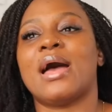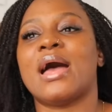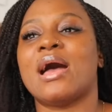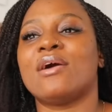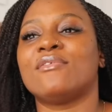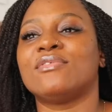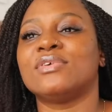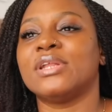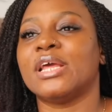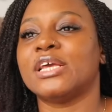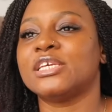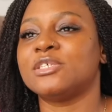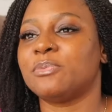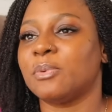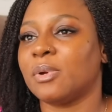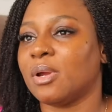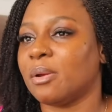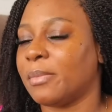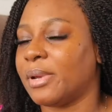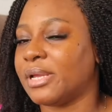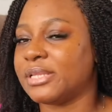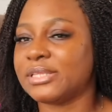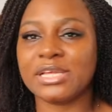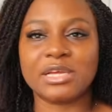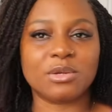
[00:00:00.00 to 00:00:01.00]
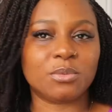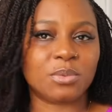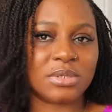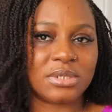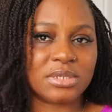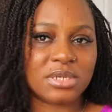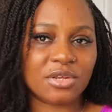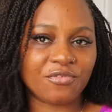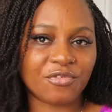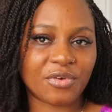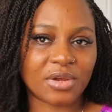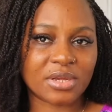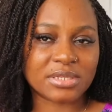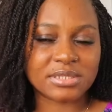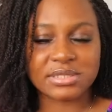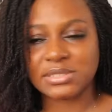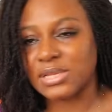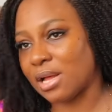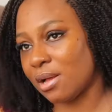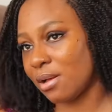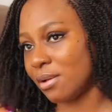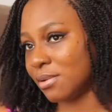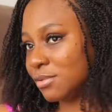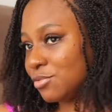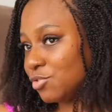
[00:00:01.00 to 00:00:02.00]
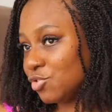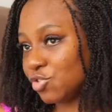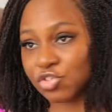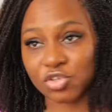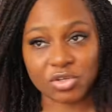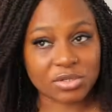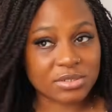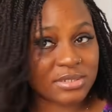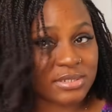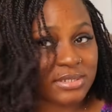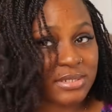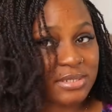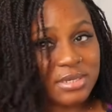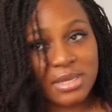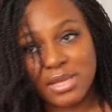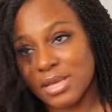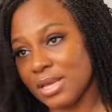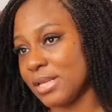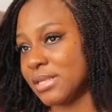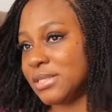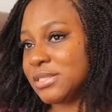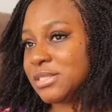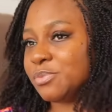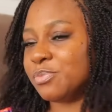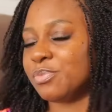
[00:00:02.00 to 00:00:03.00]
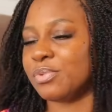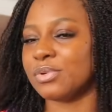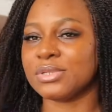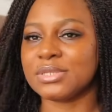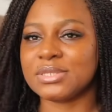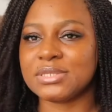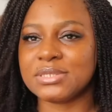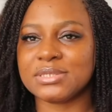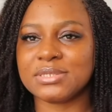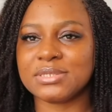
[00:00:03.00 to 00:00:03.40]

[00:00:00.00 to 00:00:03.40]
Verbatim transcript: I haven't experimented with different styles just yet, but